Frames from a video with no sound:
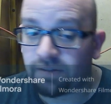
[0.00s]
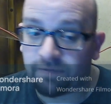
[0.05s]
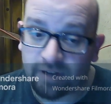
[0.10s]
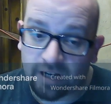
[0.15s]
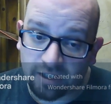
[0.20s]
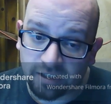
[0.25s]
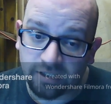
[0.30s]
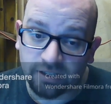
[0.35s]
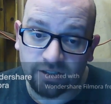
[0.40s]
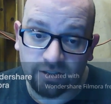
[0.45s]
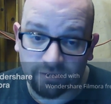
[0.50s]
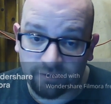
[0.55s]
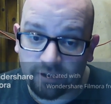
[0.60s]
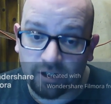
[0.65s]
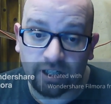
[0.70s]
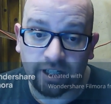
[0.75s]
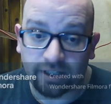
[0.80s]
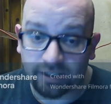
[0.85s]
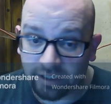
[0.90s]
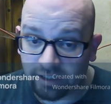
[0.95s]
The Falcons are
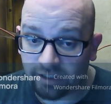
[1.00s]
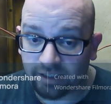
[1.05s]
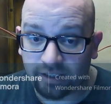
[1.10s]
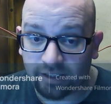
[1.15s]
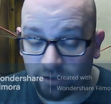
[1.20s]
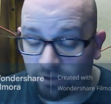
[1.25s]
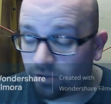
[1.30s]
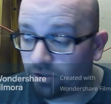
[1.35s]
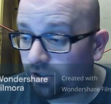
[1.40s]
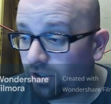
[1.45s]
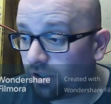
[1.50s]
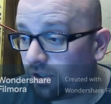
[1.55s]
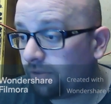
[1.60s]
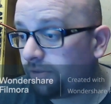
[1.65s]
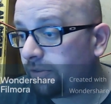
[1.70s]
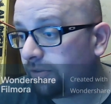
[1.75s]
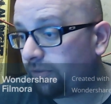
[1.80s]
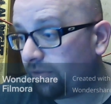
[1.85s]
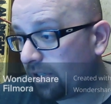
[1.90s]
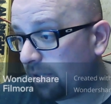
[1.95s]
finding their
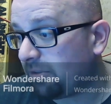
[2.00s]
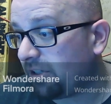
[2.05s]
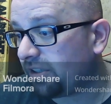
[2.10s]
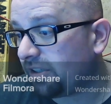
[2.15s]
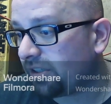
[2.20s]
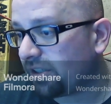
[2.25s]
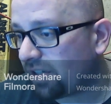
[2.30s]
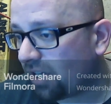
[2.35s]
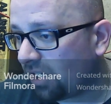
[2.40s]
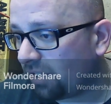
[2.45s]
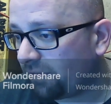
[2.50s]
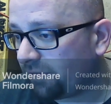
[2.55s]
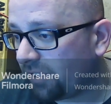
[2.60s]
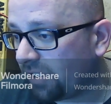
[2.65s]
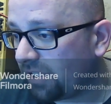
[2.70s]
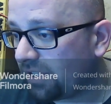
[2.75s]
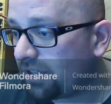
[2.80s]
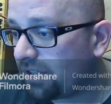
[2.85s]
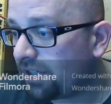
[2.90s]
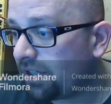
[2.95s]
groove. They beat the
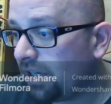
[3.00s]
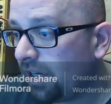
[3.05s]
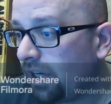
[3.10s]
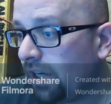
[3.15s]
Dolphins.